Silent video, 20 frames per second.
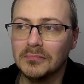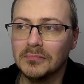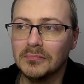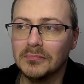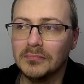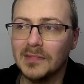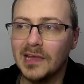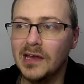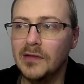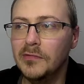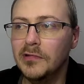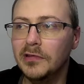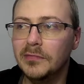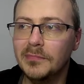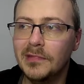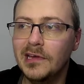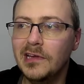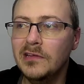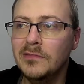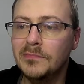It was
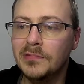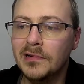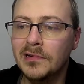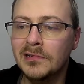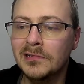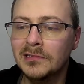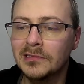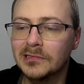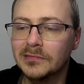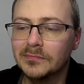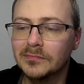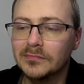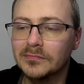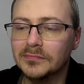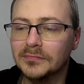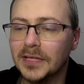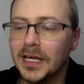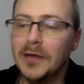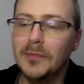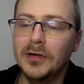me, Punk.
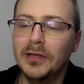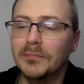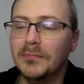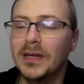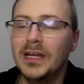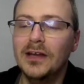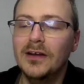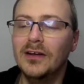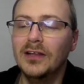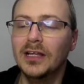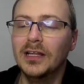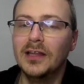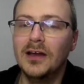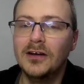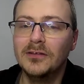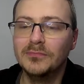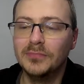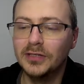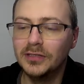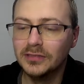It was me all along,
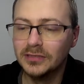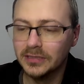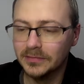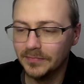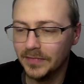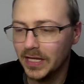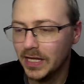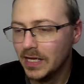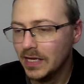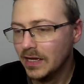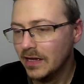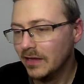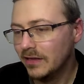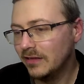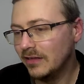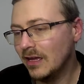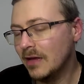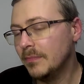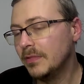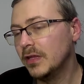Punk.
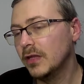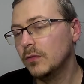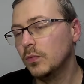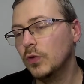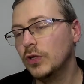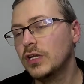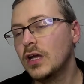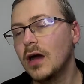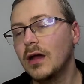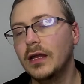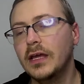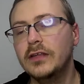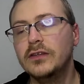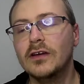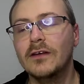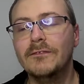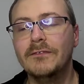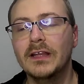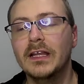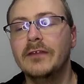Sam says, would Carlito
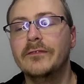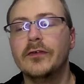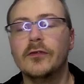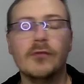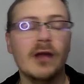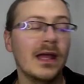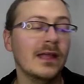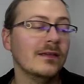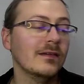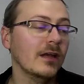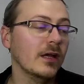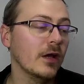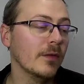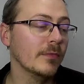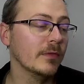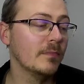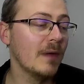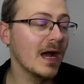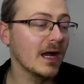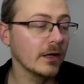fill in for Ray until he comes
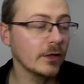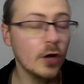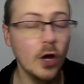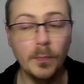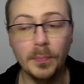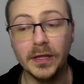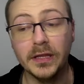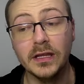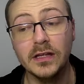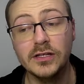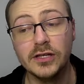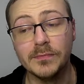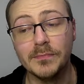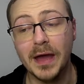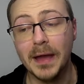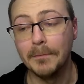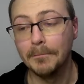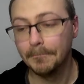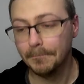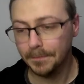back? Nope, he's injured, mate.
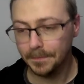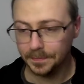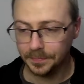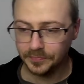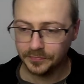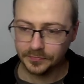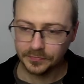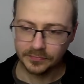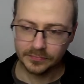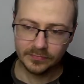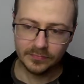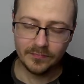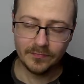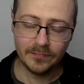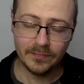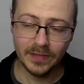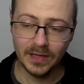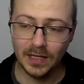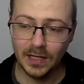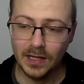
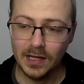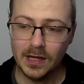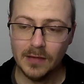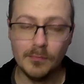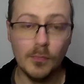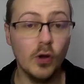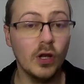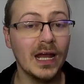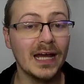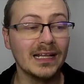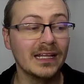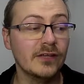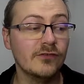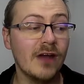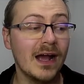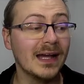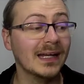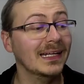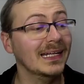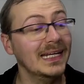More likely
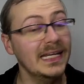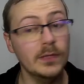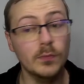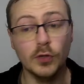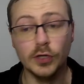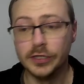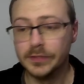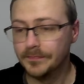Dragon Lee would.